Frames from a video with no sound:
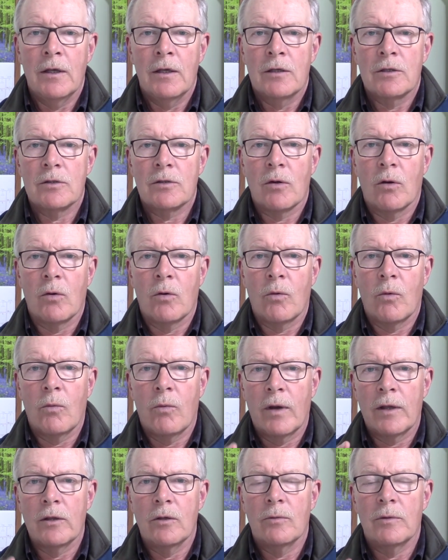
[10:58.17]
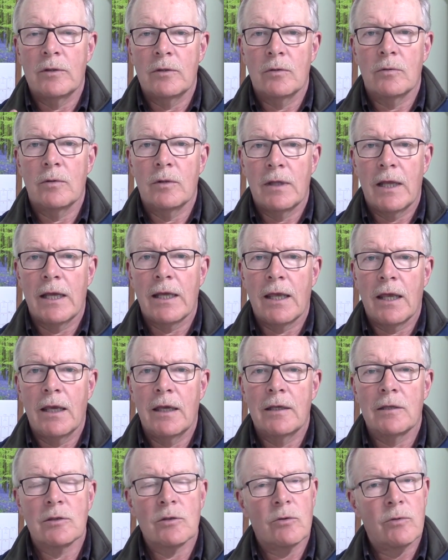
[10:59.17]
So what you would do in that case
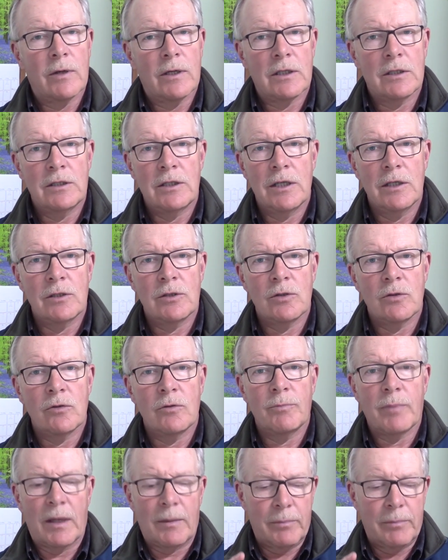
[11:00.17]
is create a tincture by